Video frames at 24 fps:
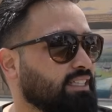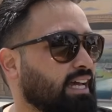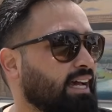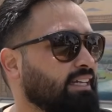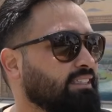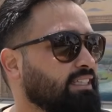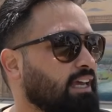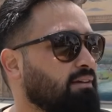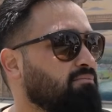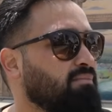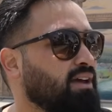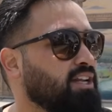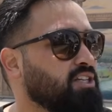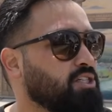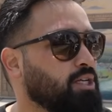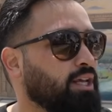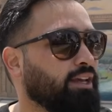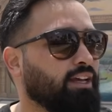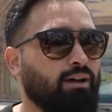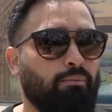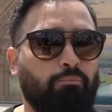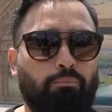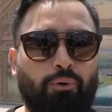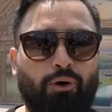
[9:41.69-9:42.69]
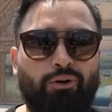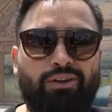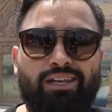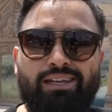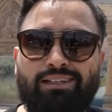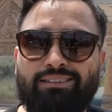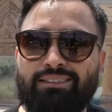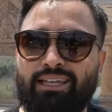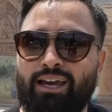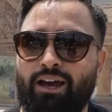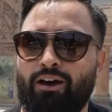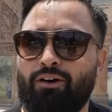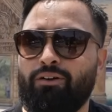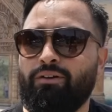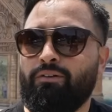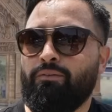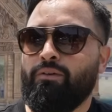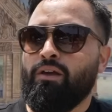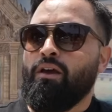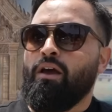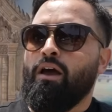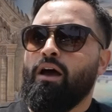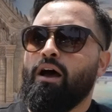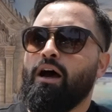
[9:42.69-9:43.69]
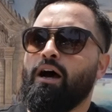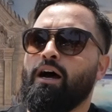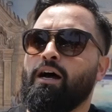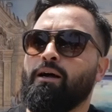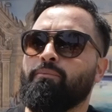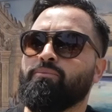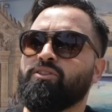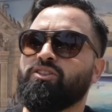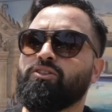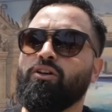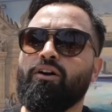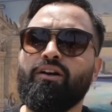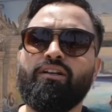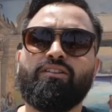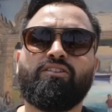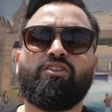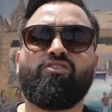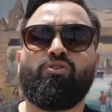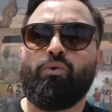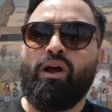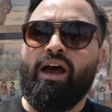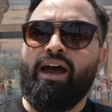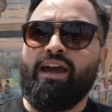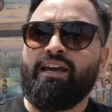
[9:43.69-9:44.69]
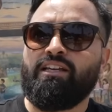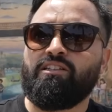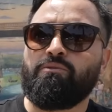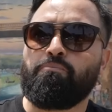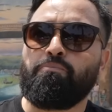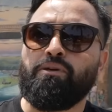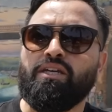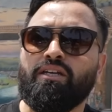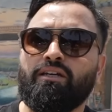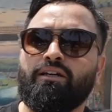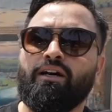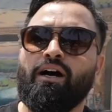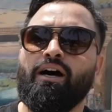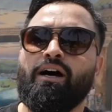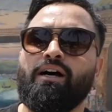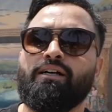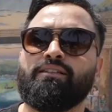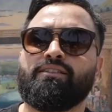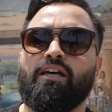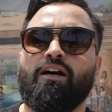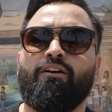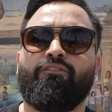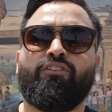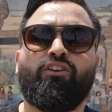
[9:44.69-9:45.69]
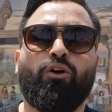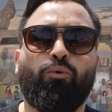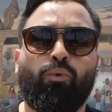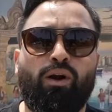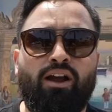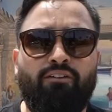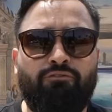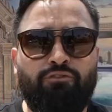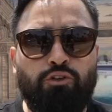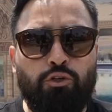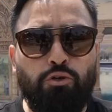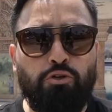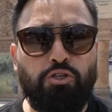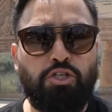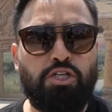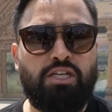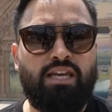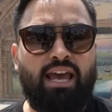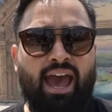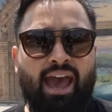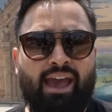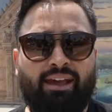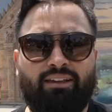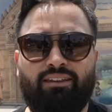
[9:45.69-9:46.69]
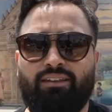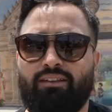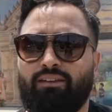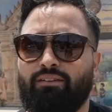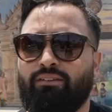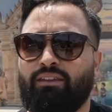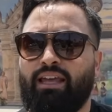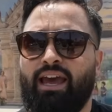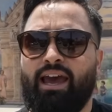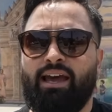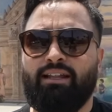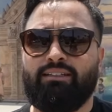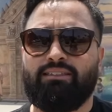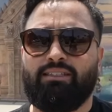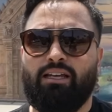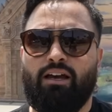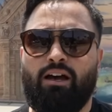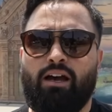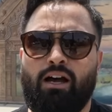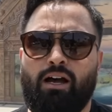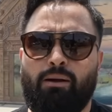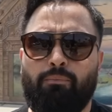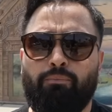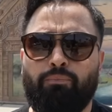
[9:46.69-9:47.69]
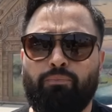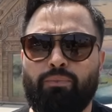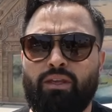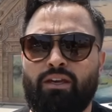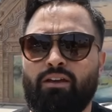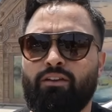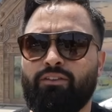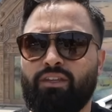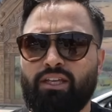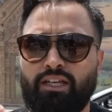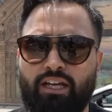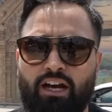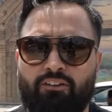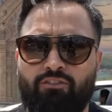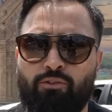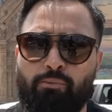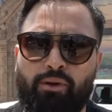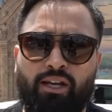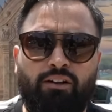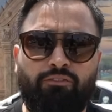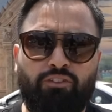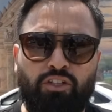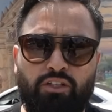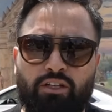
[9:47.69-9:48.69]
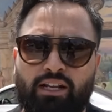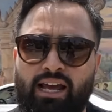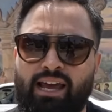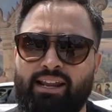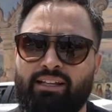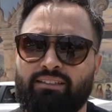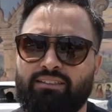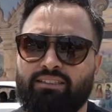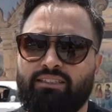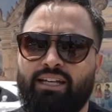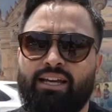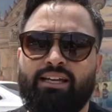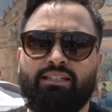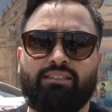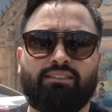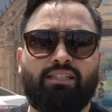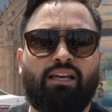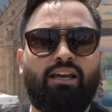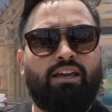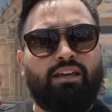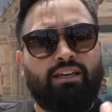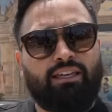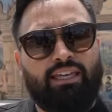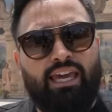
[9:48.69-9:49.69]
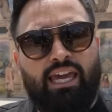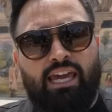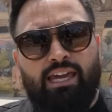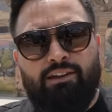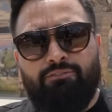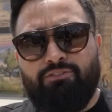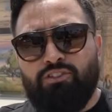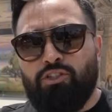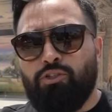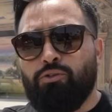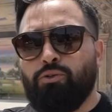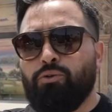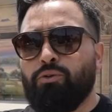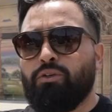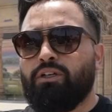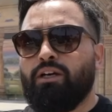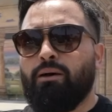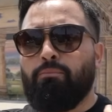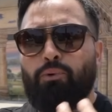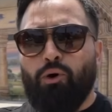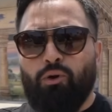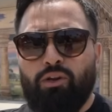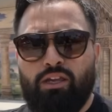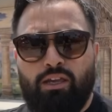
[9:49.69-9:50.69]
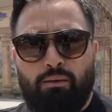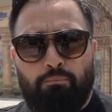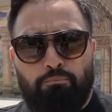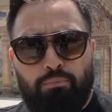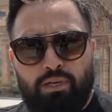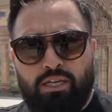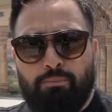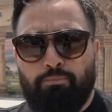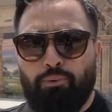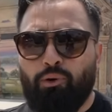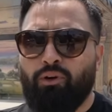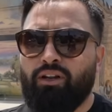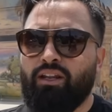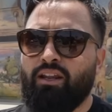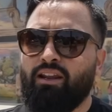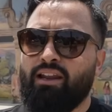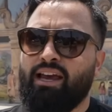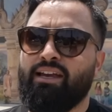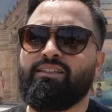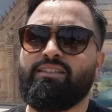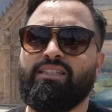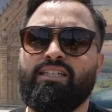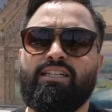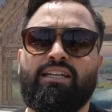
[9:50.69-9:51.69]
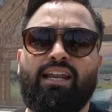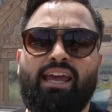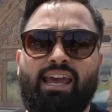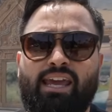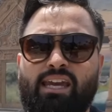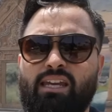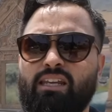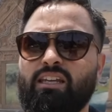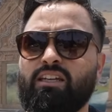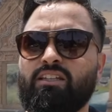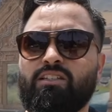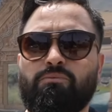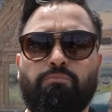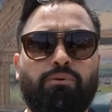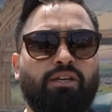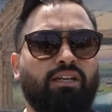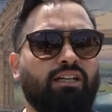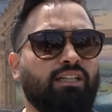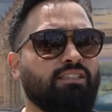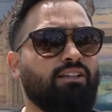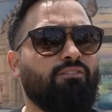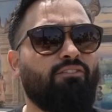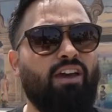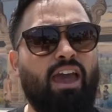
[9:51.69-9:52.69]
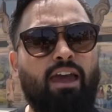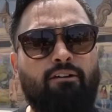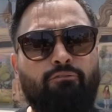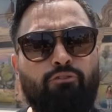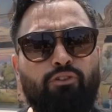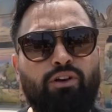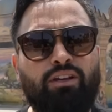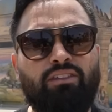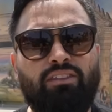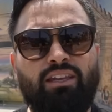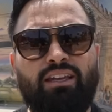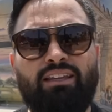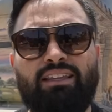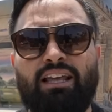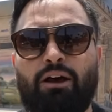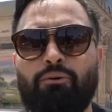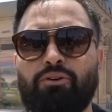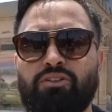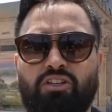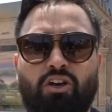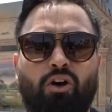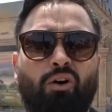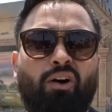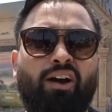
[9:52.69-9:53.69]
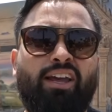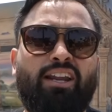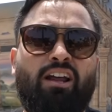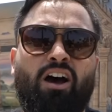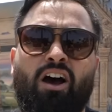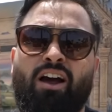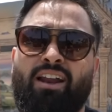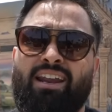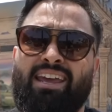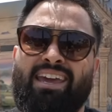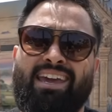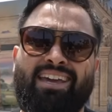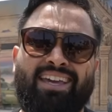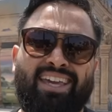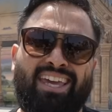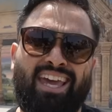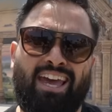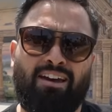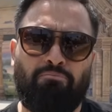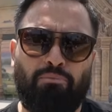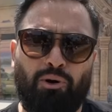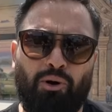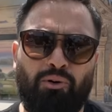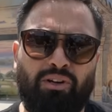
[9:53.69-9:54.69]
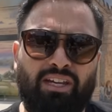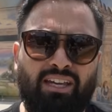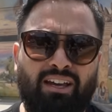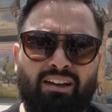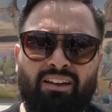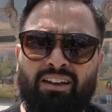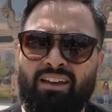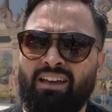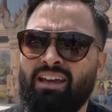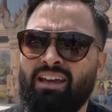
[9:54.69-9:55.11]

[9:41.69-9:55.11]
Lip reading: As I mentioned, Cambodia Town started to rise because of the Refugee Act that the government of the United States gave to Cambodian people in the 1980s because of everything that was going on in Cambodia.